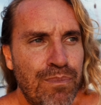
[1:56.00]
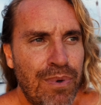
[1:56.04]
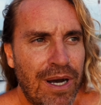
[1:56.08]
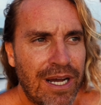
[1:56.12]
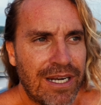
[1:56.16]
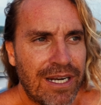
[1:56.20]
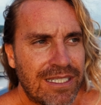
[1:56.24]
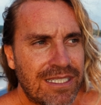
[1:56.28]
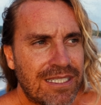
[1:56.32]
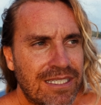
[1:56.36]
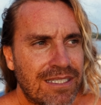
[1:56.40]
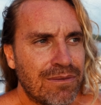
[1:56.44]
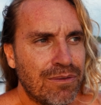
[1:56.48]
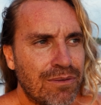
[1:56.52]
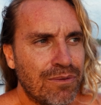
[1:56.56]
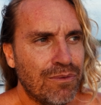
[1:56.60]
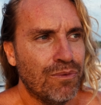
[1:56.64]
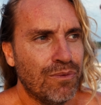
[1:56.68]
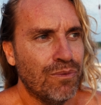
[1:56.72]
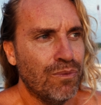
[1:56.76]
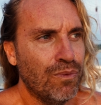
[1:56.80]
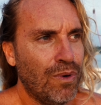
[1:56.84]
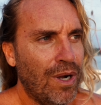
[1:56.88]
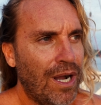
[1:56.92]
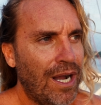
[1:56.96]
But
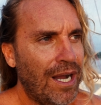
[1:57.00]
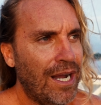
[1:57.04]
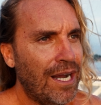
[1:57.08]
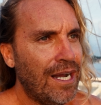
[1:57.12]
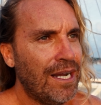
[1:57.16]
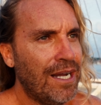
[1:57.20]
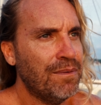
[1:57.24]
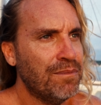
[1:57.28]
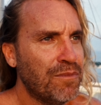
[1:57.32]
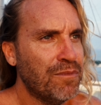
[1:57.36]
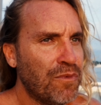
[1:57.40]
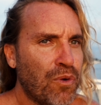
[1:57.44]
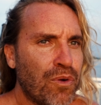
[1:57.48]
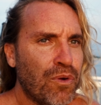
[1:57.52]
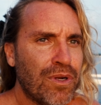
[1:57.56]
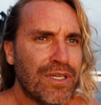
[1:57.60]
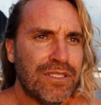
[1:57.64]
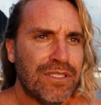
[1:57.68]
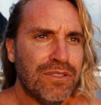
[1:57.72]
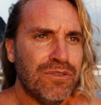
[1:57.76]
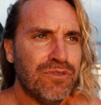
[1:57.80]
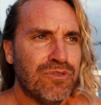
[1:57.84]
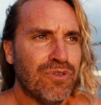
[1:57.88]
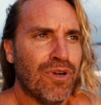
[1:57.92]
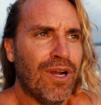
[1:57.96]
I'm going
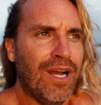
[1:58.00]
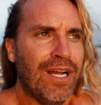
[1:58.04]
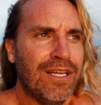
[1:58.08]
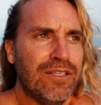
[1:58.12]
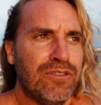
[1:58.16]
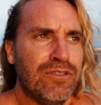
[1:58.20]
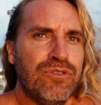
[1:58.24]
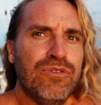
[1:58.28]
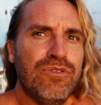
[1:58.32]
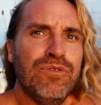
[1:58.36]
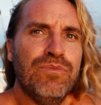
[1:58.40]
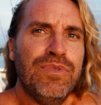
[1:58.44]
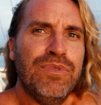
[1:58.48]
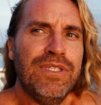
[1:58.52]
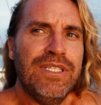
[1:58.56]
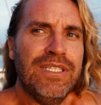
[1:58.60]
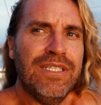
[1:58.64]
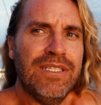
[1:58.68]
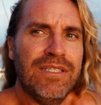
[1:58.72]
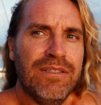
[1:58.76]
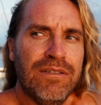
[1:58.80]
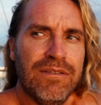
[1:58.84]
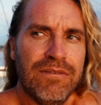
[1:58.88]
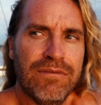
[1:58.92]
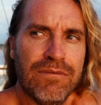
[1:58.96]
to try to
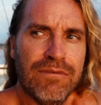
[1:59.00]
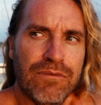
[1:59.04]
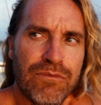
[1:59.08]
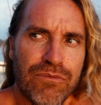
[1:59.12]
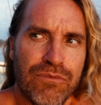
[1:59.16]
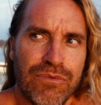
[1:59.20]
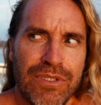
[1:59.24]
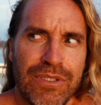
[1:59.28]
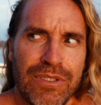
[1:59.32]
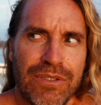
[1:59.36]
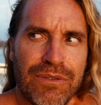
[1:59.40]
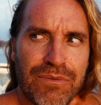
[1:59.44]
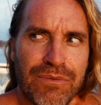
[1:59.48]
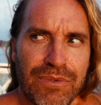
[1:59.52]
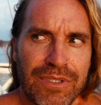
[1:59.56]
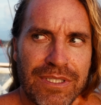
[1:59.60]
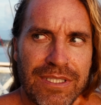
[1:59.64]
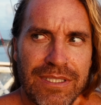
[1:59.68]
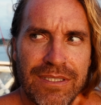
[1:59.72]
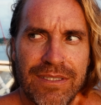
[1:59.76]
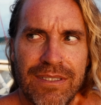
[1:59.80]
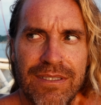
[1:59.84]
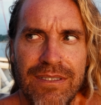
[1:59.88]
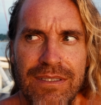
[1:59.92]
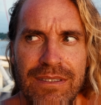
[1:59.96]
be real with
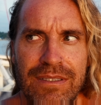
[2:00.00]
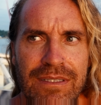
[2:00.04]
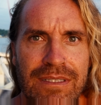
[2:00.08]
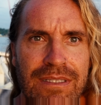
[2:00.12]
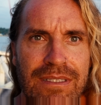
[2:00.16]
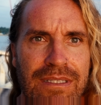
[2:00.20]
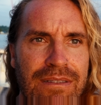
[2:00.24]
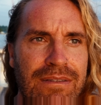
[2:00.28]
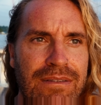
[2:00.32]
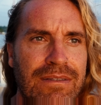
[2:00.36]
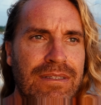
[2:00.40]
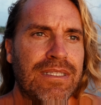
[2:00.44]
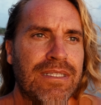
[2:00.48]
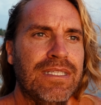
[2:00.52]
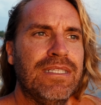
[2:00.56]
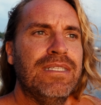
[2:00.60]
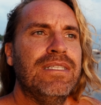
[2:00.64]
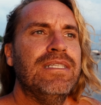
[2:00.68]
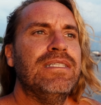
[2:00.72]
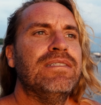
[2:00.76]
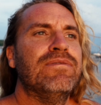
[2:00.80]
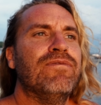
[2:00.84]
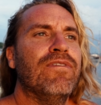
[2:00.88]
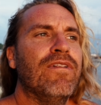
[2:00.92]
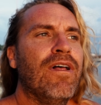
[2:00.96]

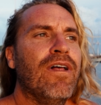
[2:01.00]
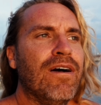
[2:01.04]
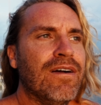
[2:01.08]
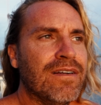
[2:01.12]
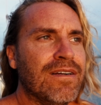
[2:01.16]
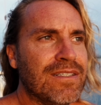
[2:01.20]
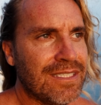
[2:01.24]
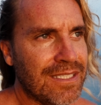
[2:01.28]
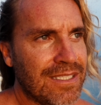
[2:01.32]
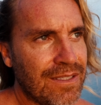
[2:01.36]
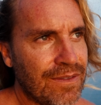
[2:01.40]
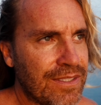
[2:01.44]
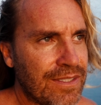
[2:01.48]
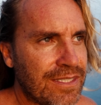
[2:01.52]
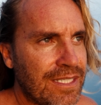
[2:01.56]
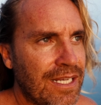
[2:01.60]
these vlogs in this